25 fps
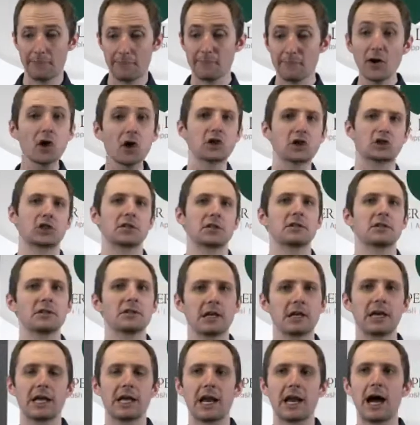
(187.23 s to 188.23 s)
function
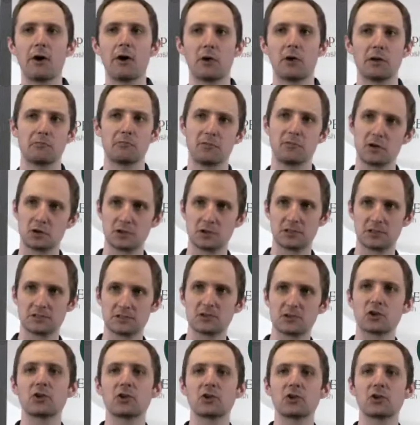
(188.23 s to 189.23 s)
and how it functions
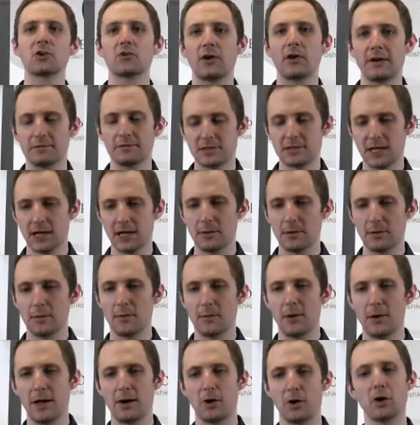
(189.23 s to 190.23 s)
during your lifetime,
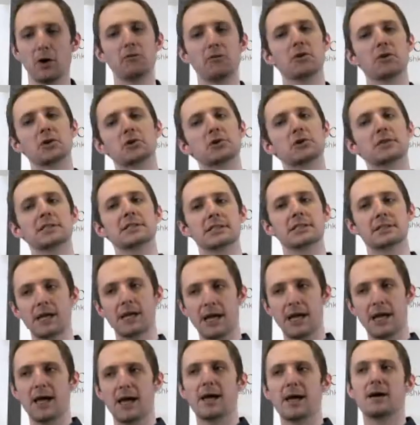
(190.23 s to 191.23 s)
how it functions
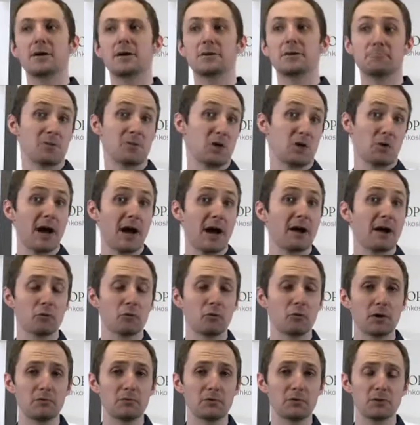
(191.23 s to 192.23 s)
after
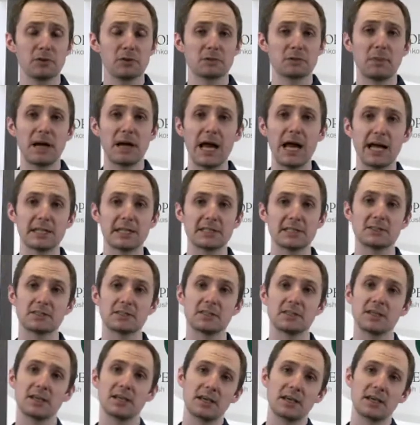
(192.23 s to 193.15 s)
one of you has passed.